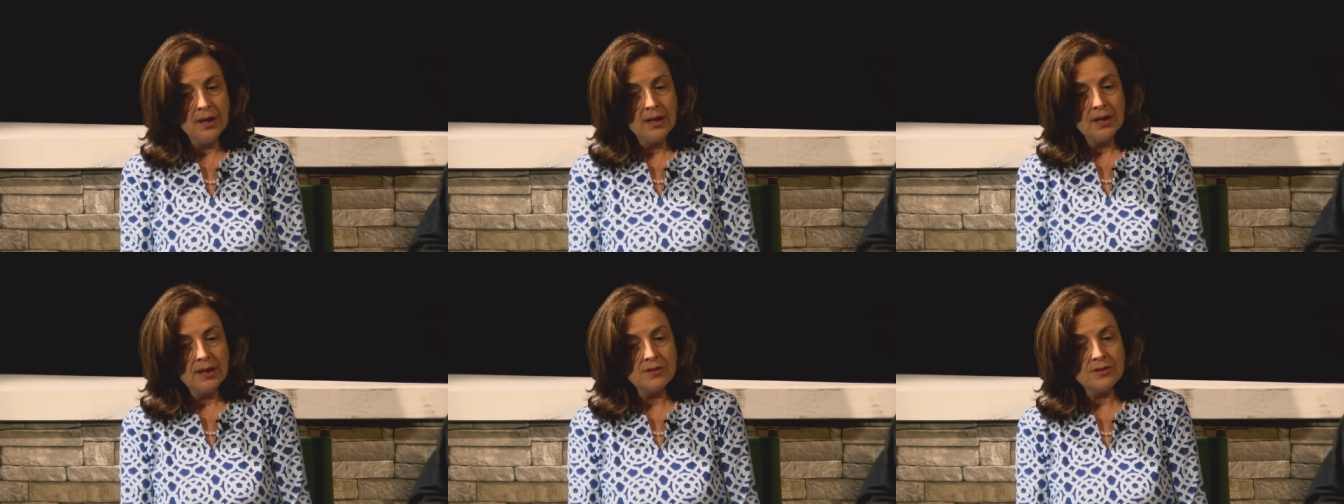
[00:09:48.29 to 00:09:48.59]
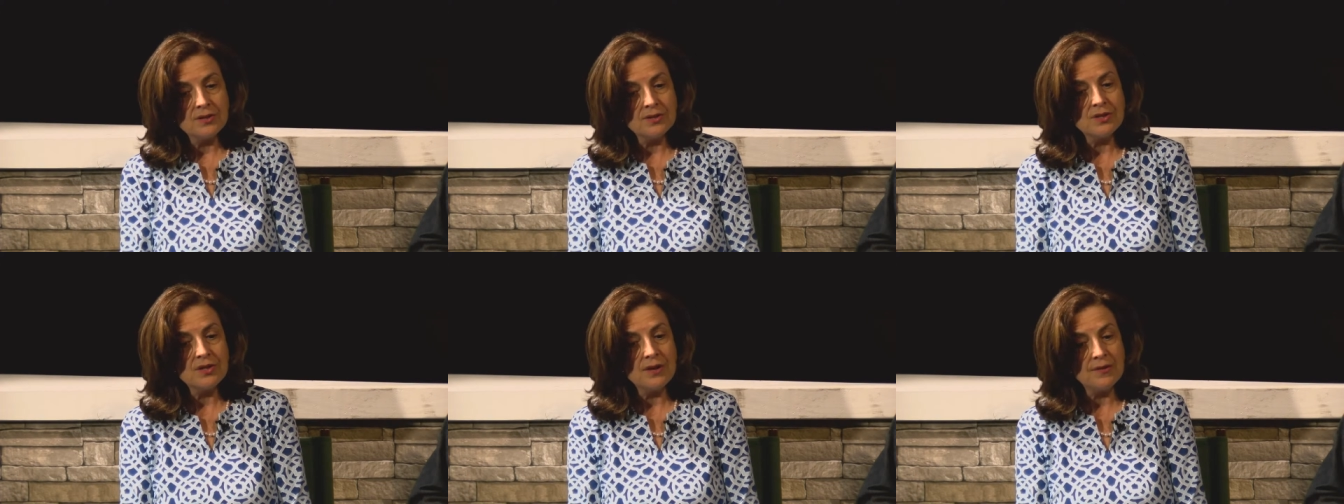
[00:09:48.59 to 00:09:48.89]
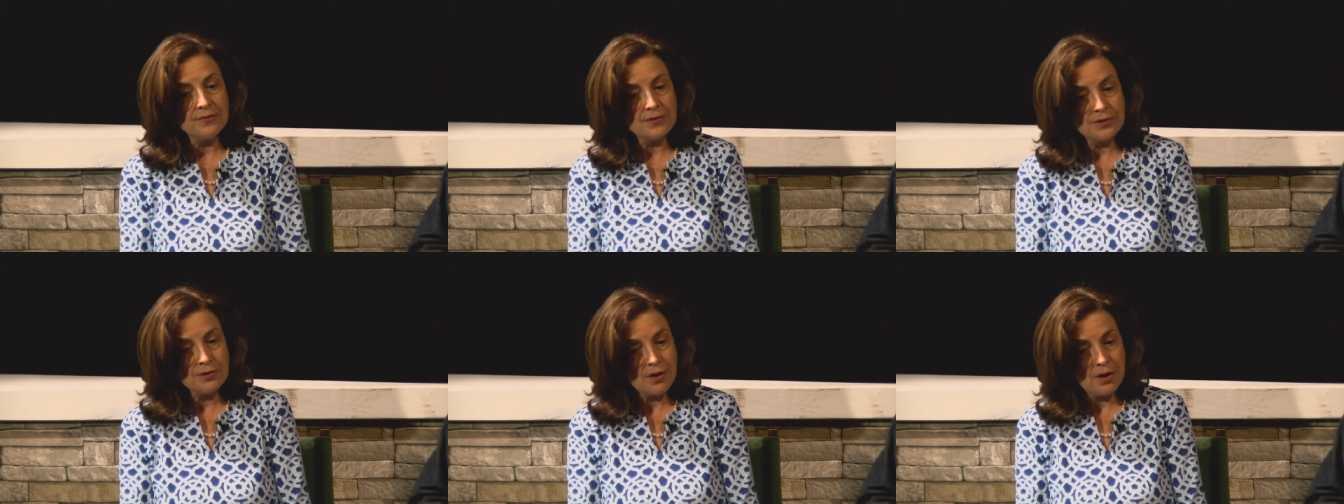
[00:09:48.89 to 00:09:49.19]
is a
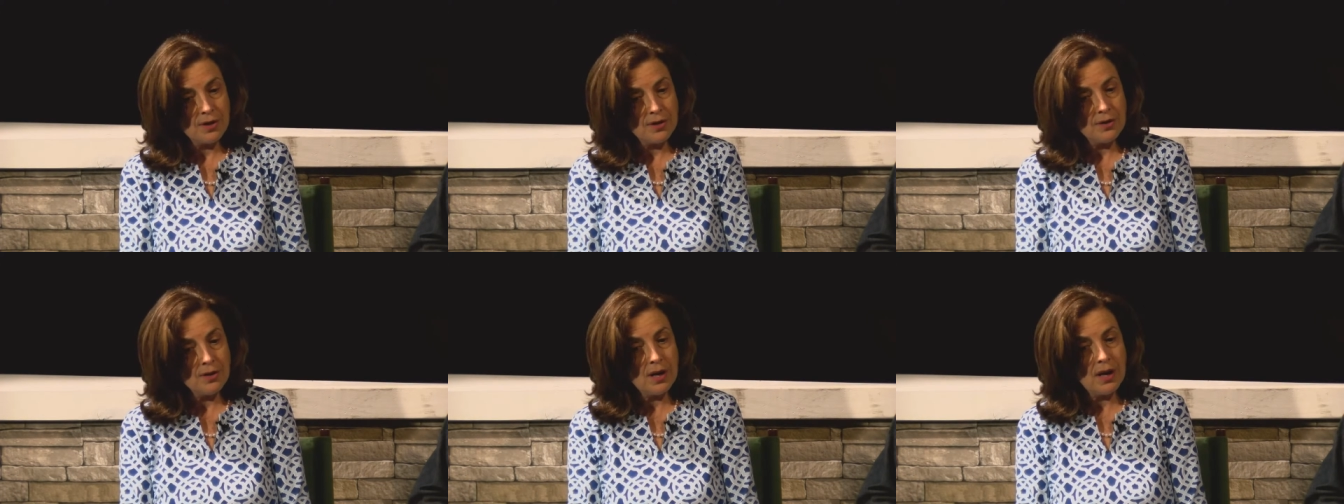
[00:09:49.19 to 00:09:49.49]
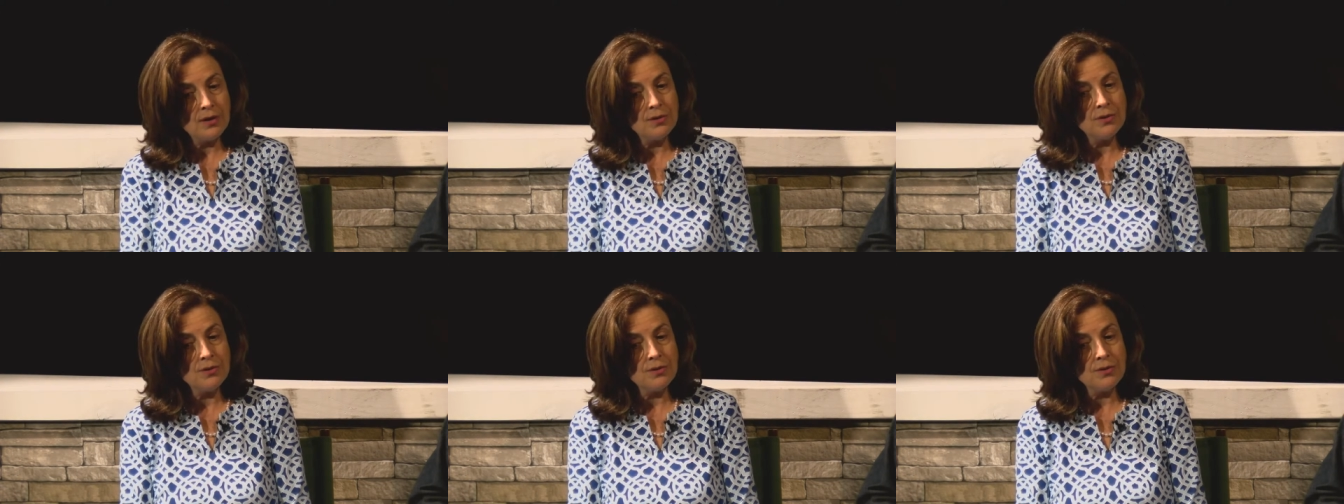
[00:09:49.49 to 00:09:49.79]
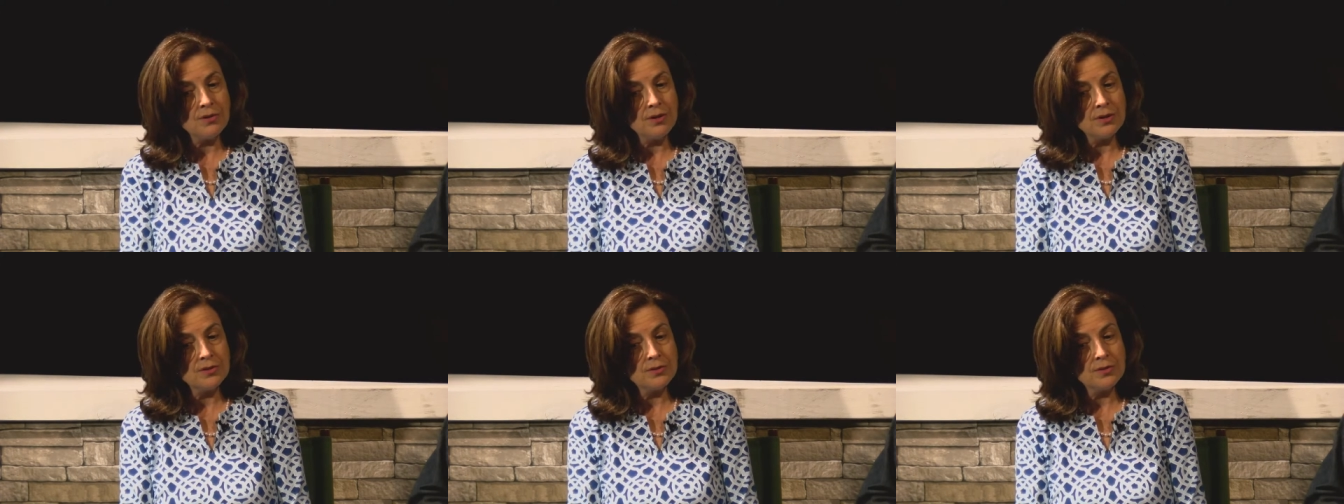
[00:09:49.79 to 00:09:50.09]
self-starter and you're
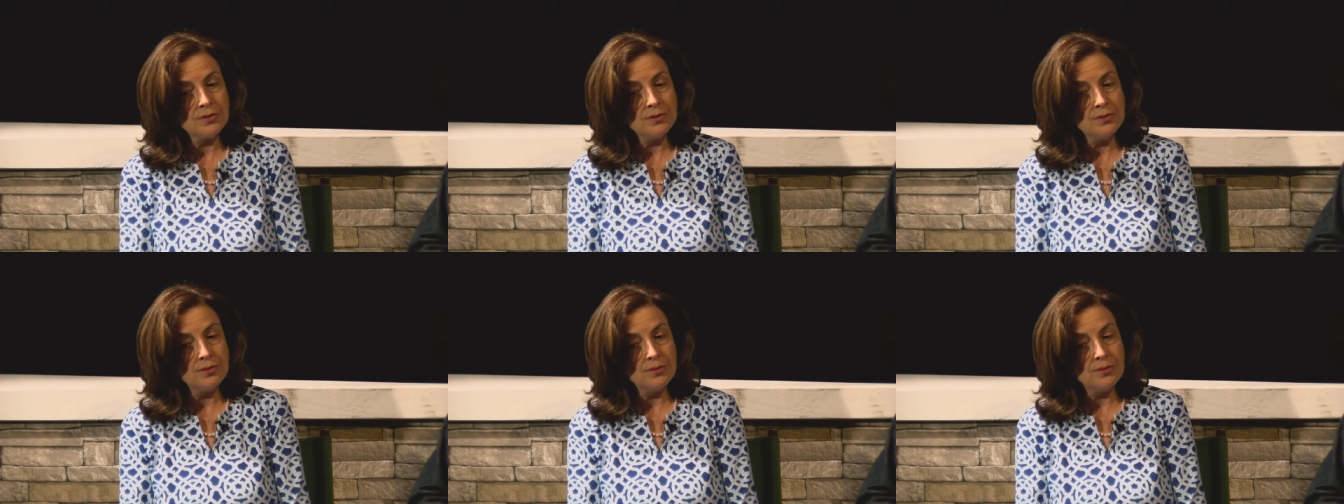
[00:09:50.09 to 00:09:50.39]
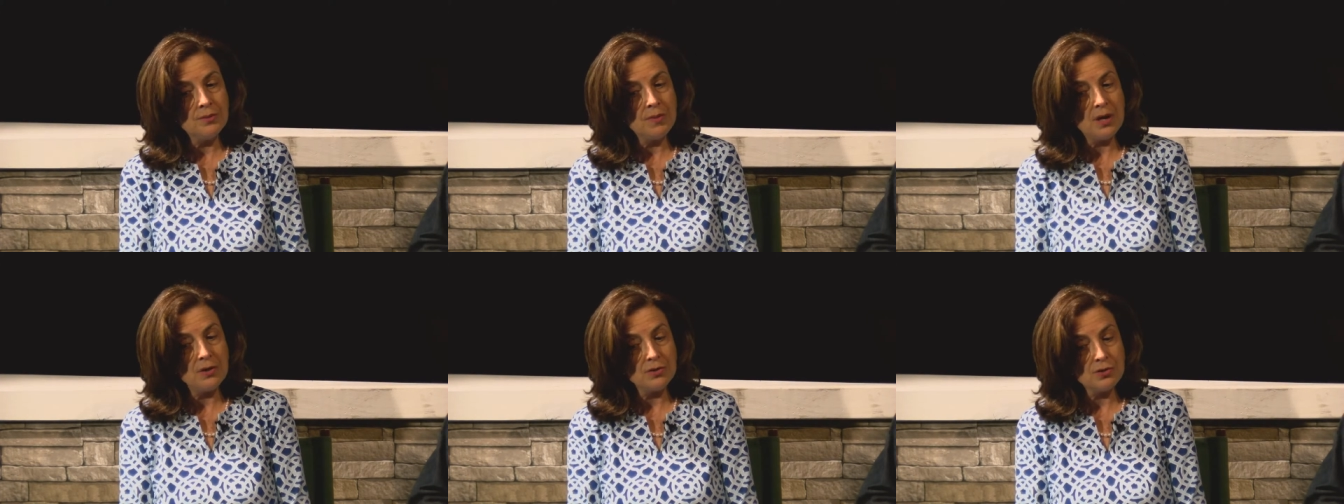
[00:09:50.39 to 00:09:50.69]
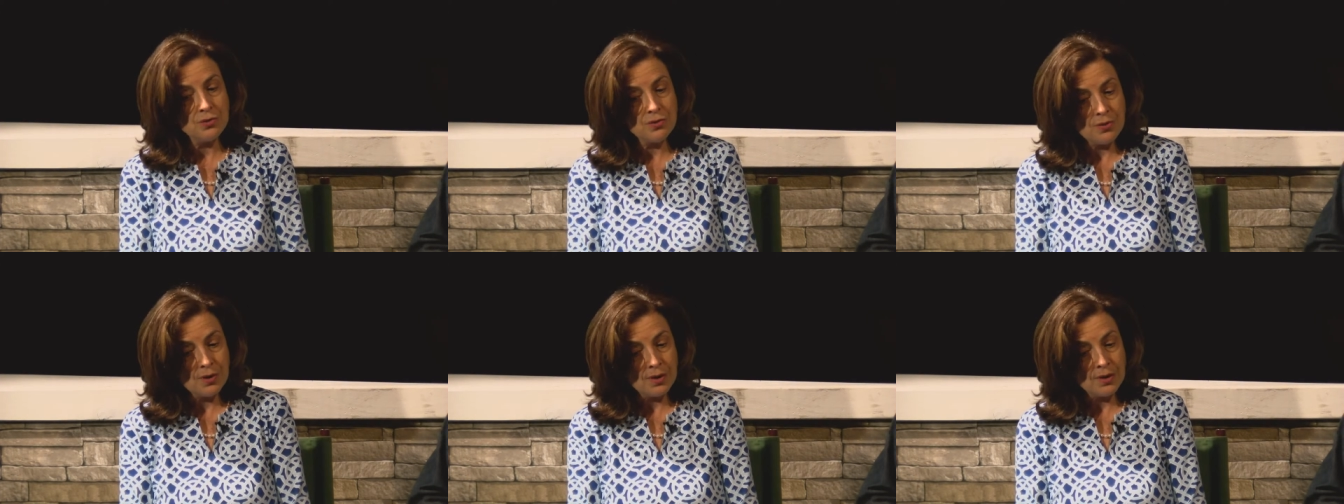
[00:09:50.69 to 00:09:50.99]
going to make
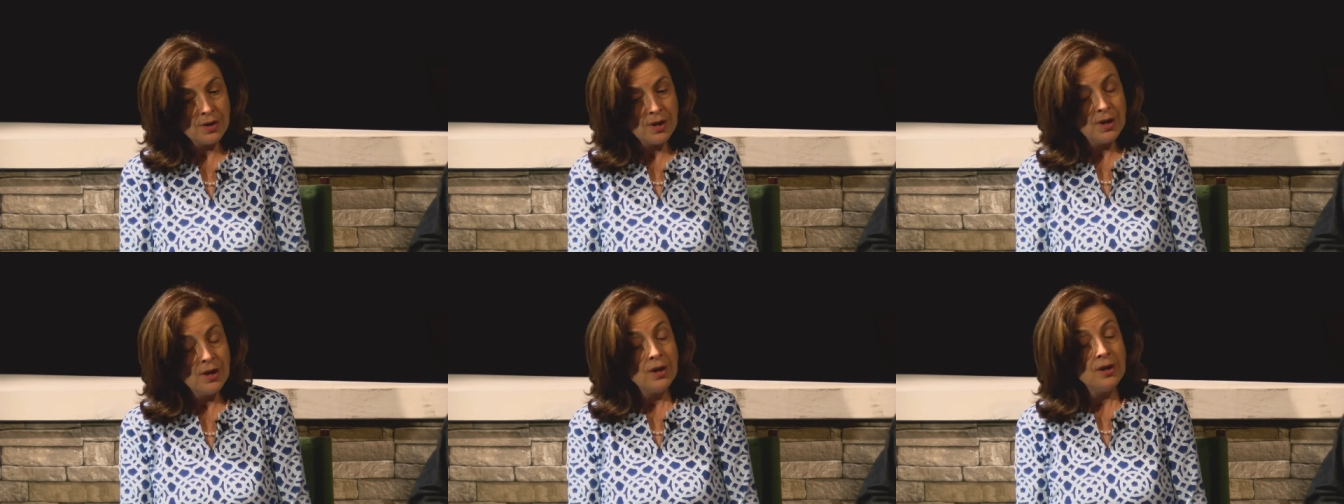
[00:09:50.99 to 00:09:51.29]
sure